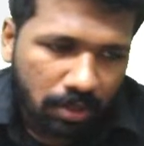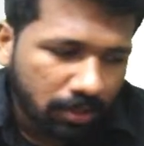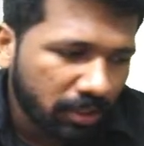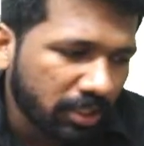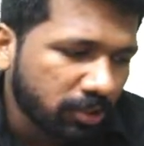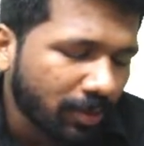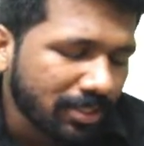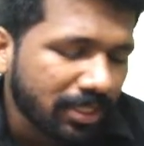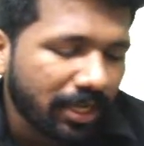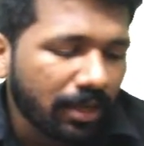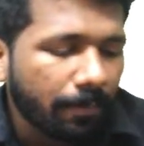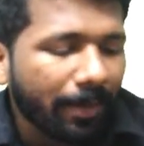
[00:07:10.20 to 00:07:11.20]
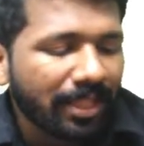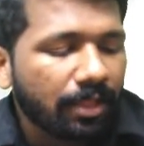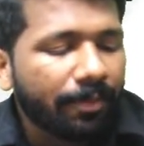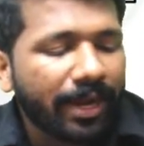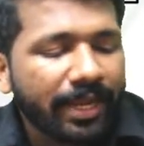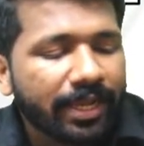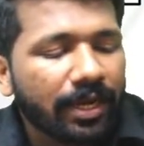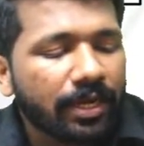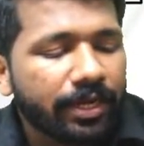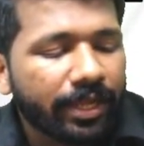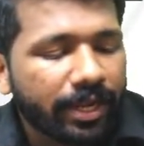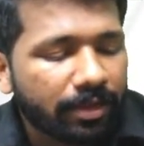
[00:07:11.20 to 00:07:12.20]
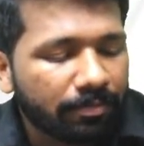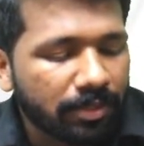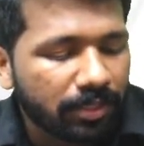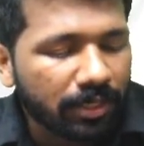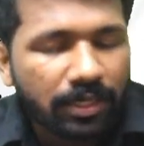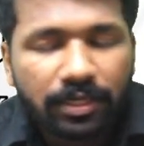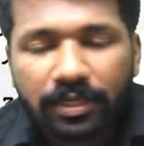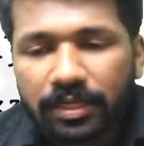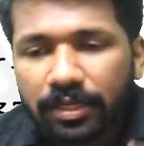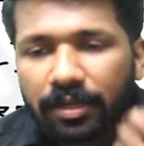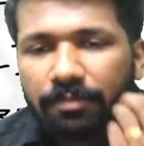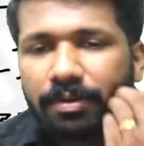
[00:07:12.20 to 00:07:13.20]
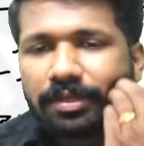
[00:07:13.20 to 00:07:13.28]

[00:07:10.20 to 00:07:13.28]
This was the mathematical direct method, but